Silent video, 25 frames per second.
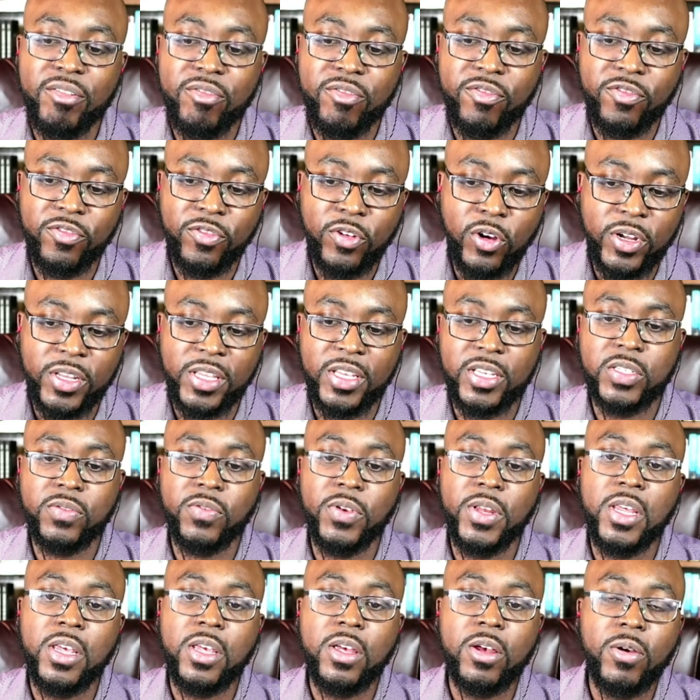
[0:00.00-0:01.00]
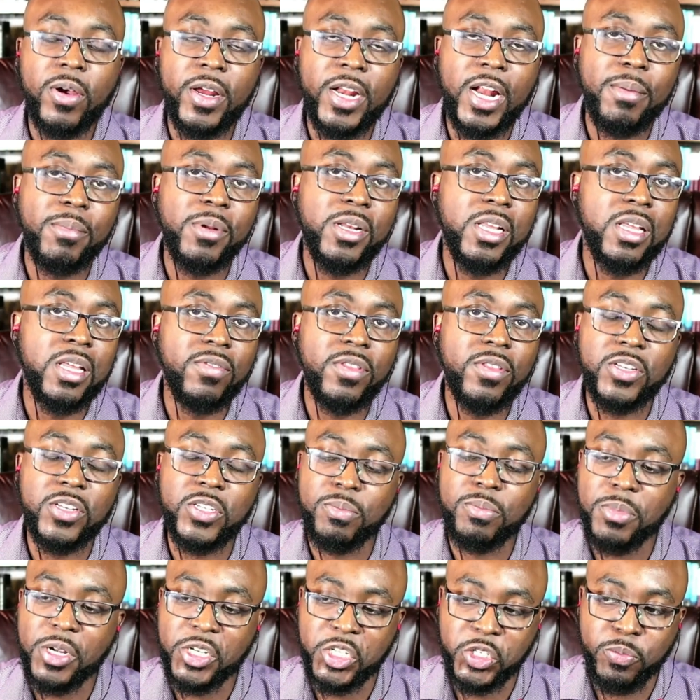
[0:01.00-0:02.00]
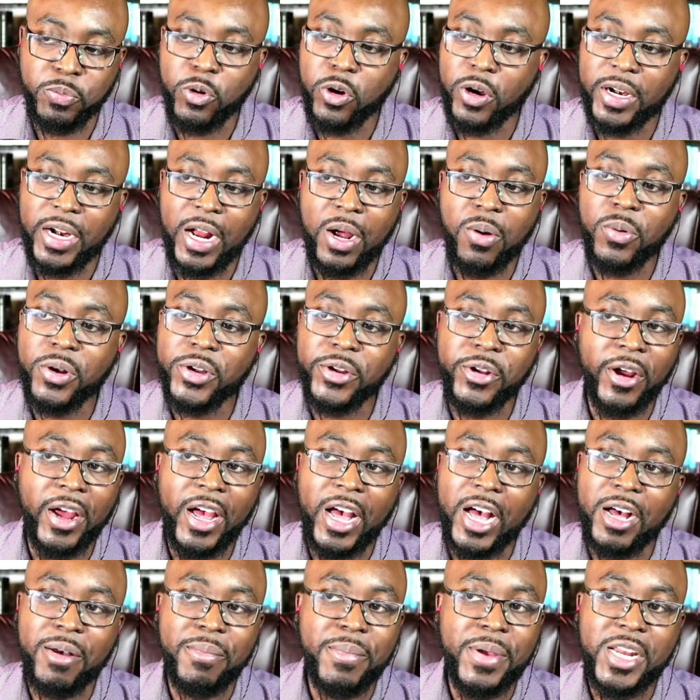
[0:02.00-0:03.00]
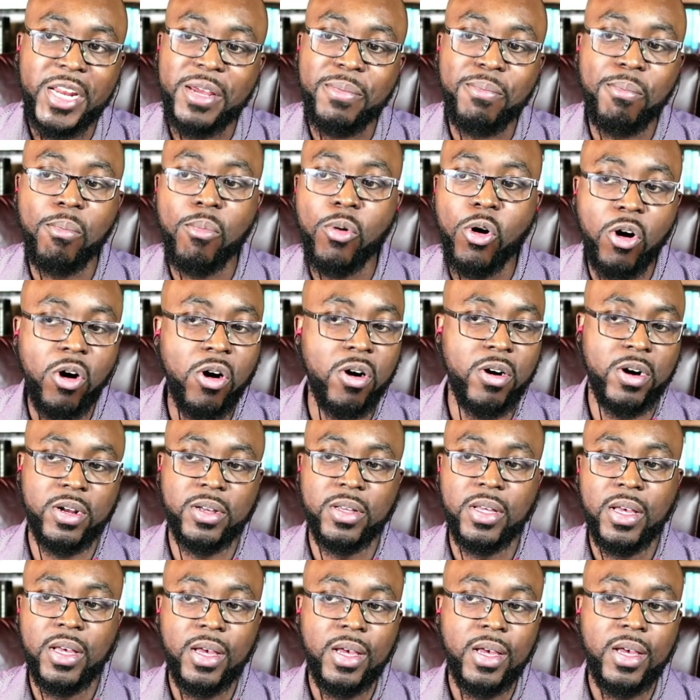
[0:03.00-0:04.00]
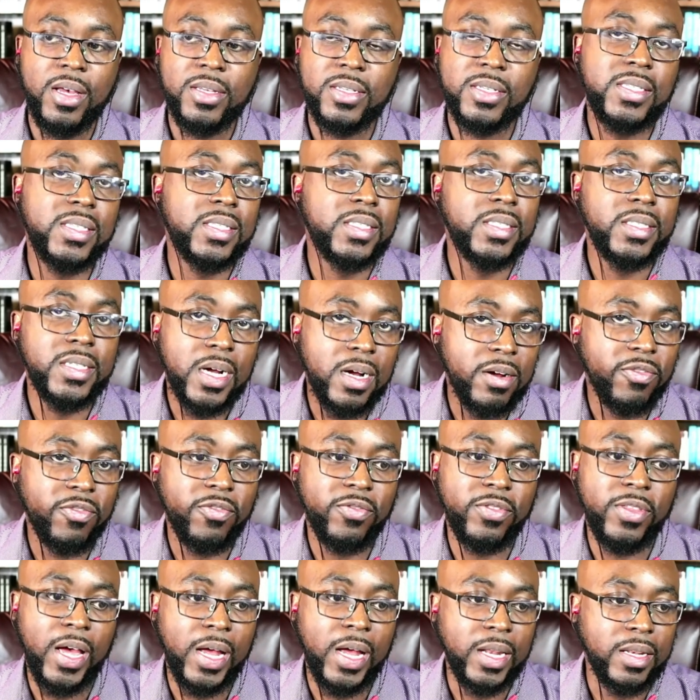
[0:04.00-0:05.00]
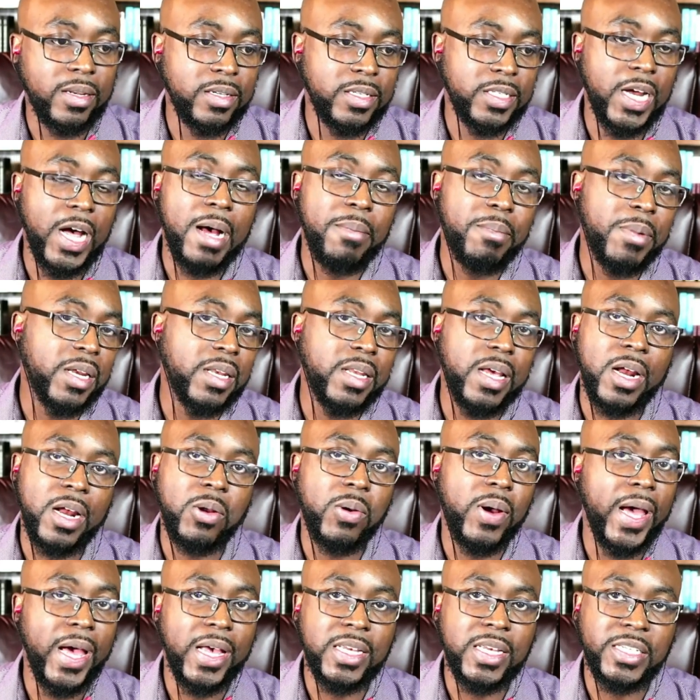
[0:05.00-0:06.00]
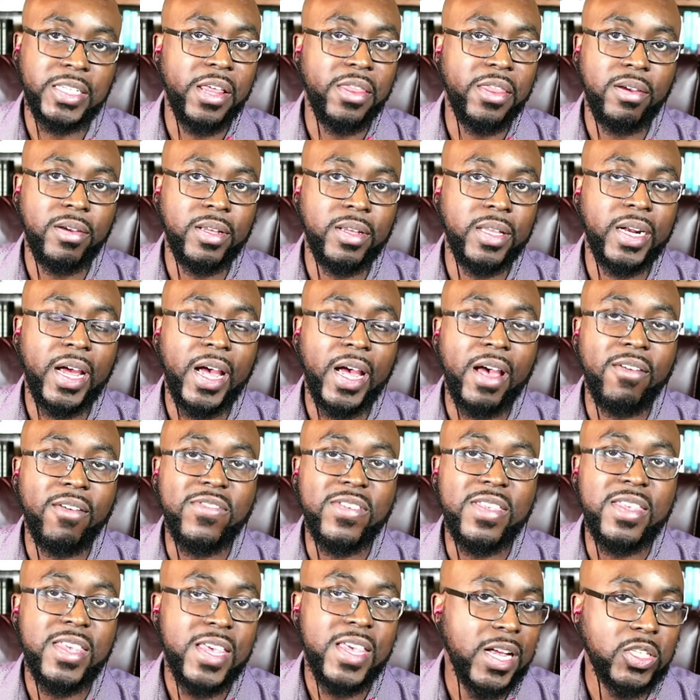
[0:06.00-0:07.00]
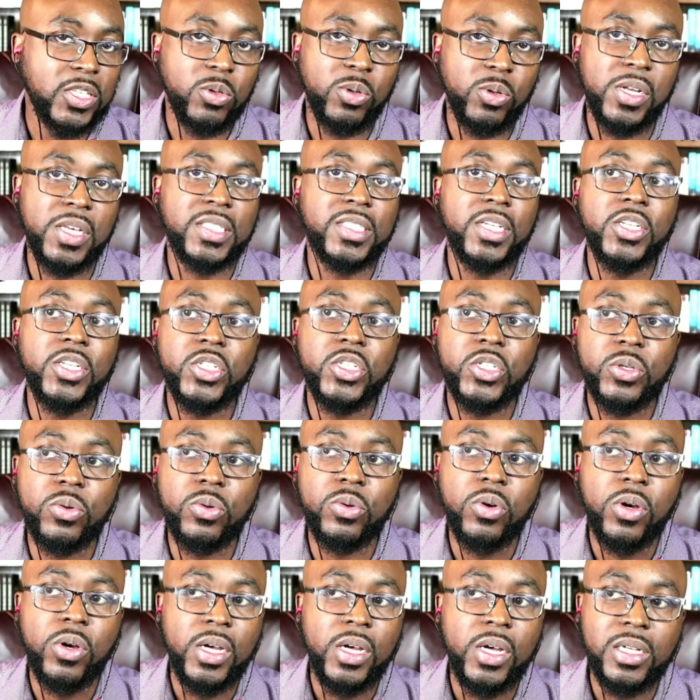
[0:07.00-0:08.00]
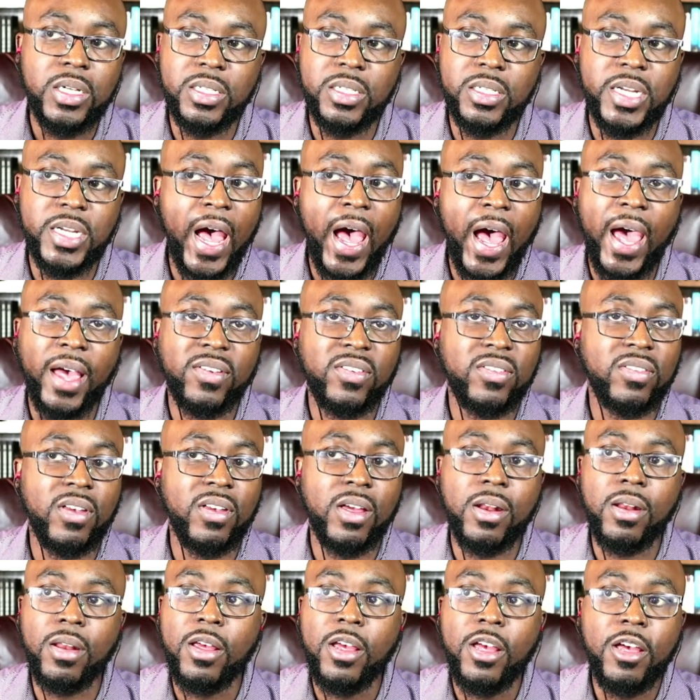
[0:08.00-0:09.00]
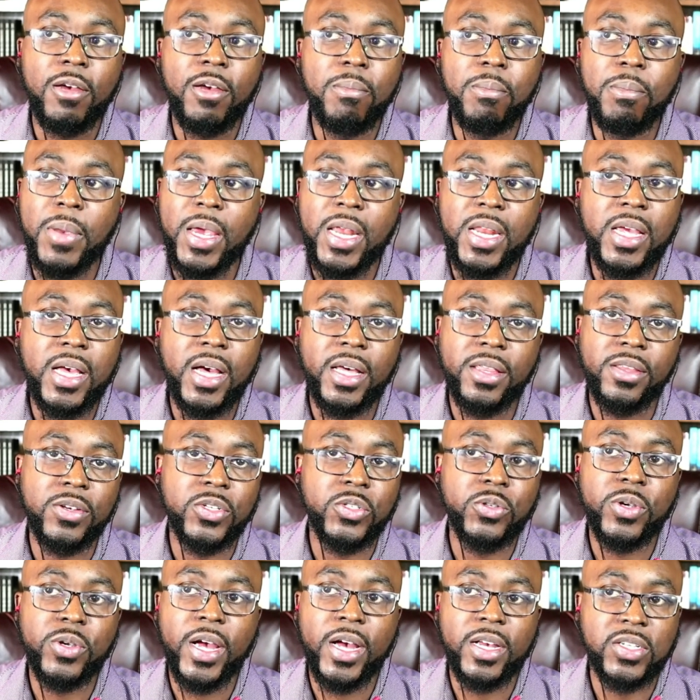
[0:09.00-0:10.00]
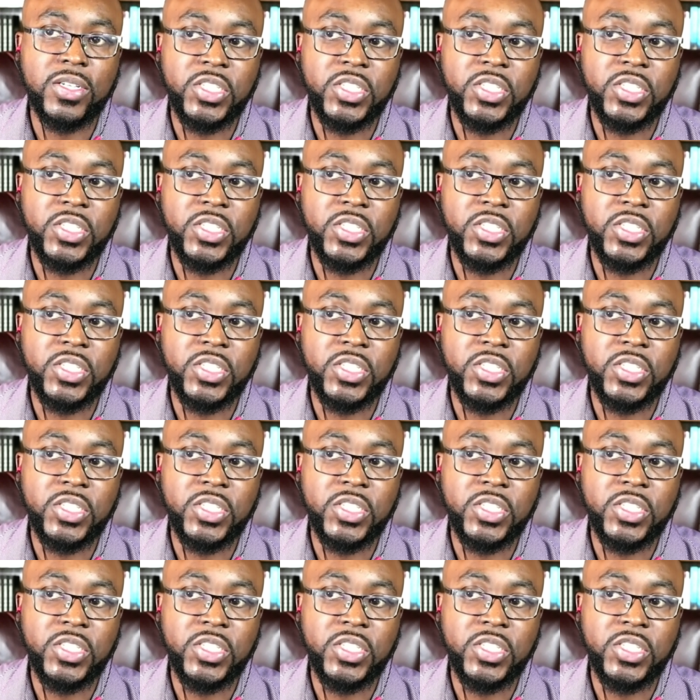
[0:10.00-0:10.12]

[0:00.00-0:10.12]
for this video. And I believe there's much more. And I wonder how many more stuff that Tom MacDonald has out there that I have yet to listen to, Dax and many others you guys